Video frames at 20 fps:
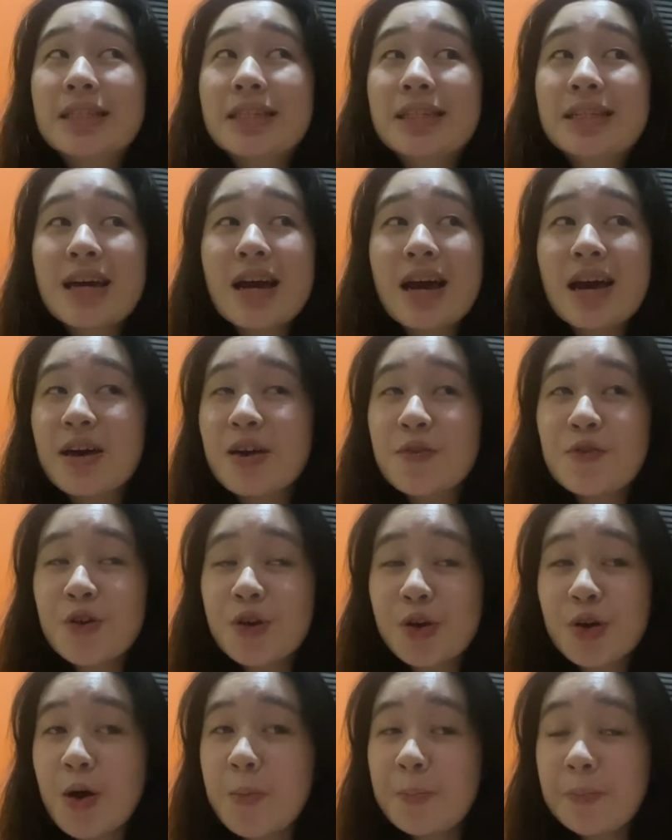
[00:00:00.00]
yeah if you're
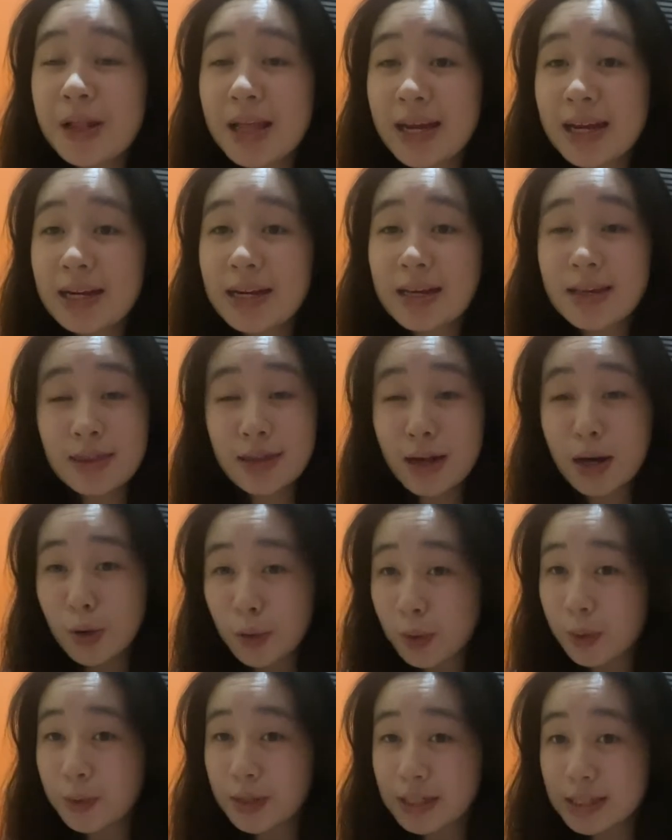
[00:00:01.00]
complaining they're
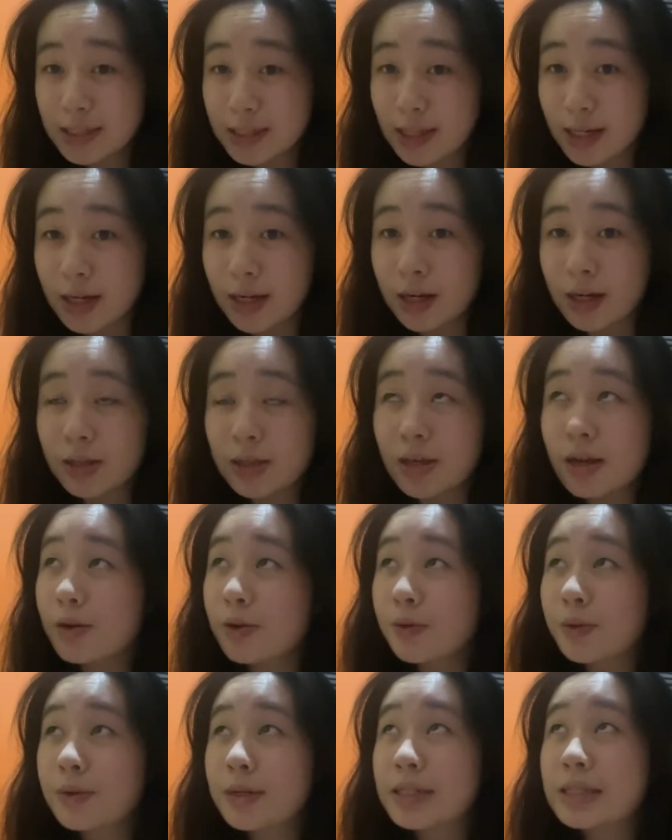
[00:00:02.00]
always there they're
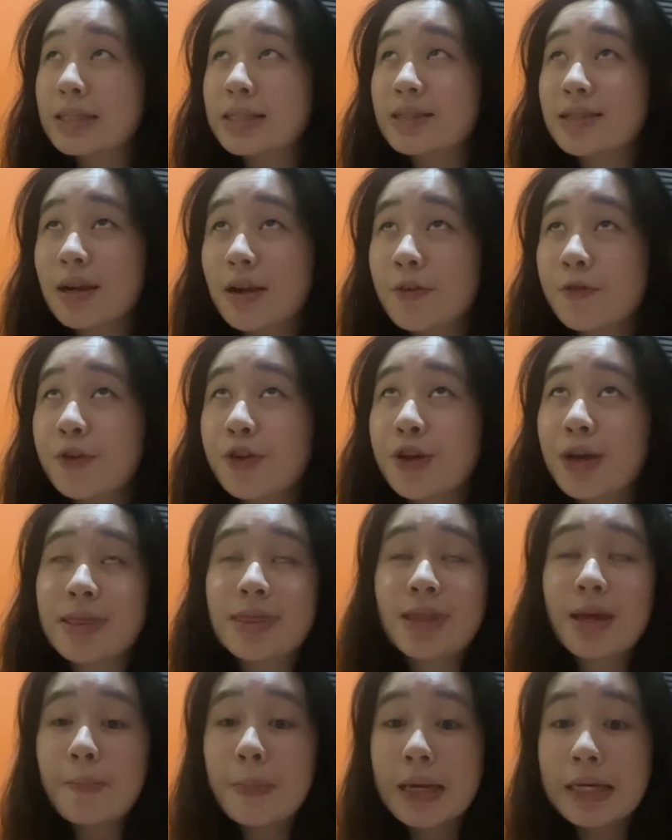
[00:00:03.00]
always there for you and
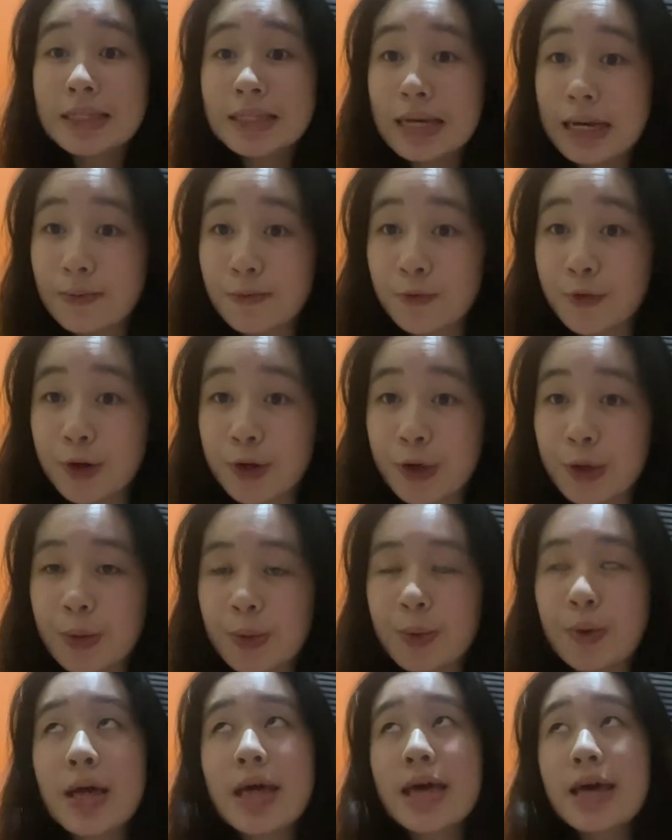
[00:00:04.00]
they make time for
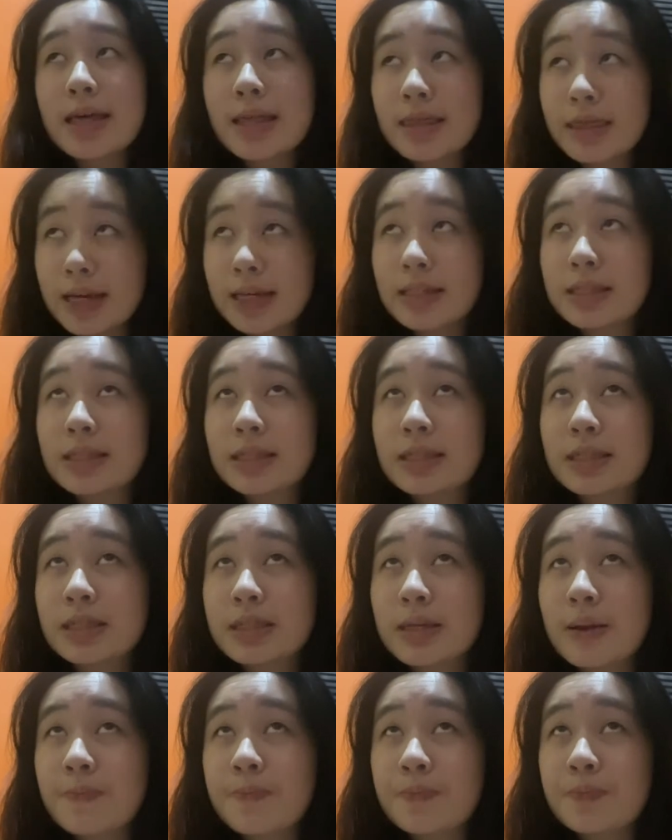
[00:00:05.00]
you
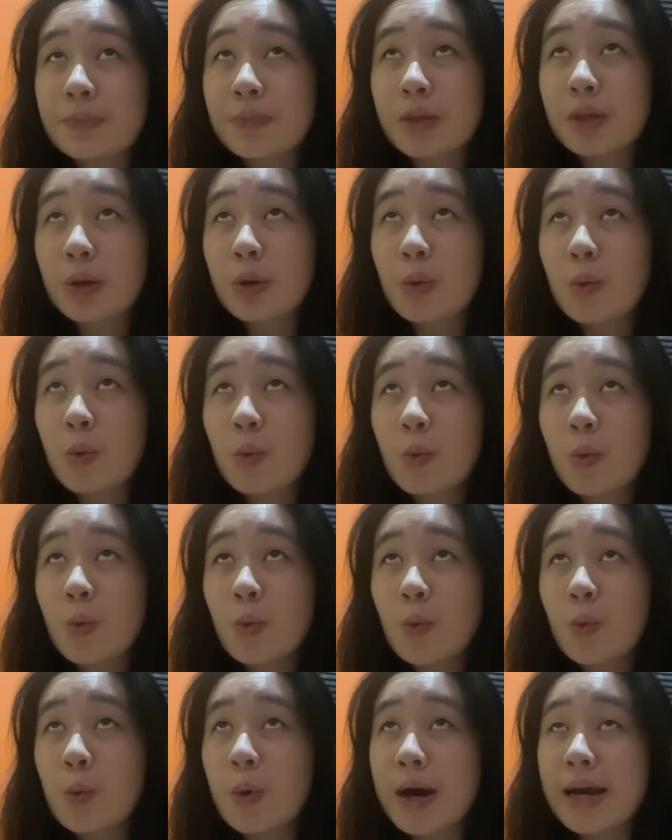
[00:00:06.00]
that's
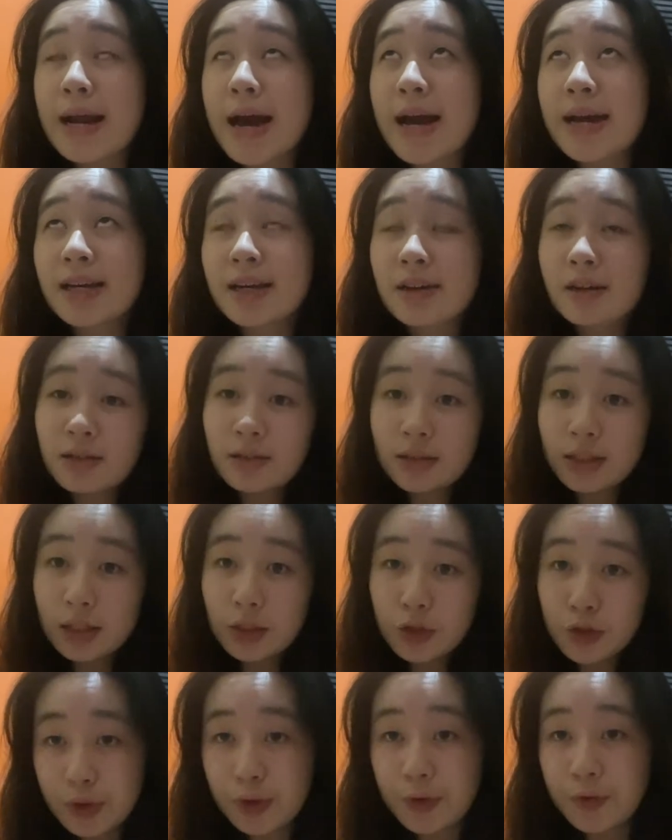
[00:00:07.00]
what i called a
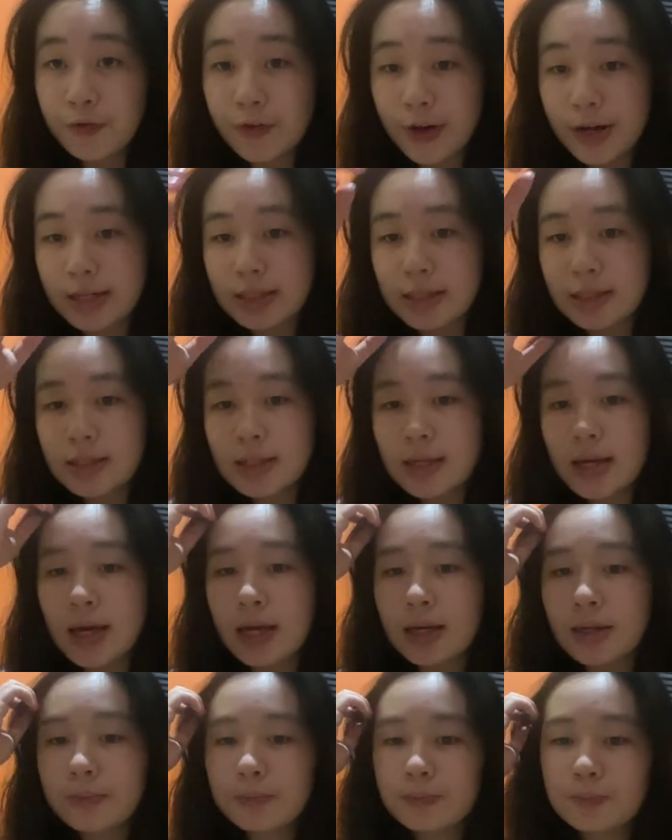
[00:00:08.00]
true friends
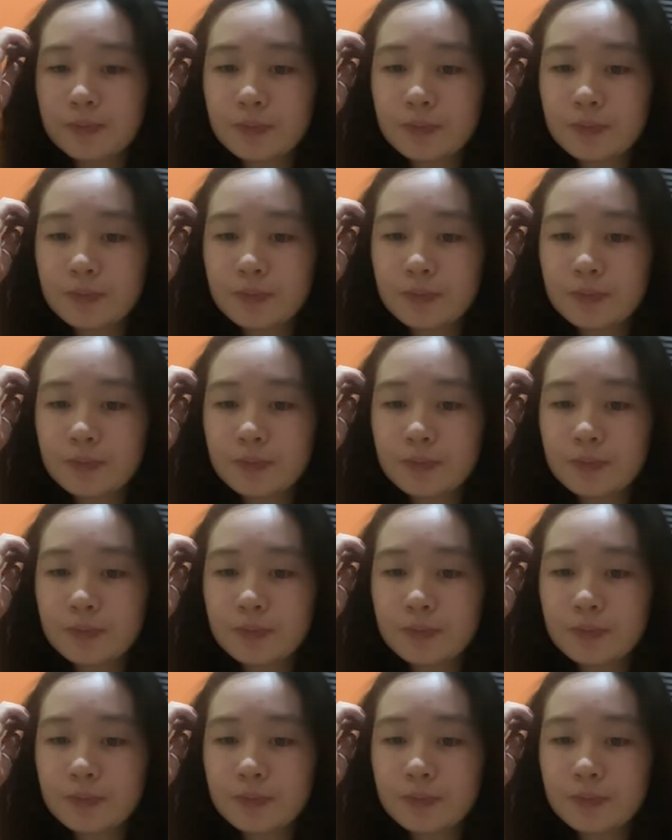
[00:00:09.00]
and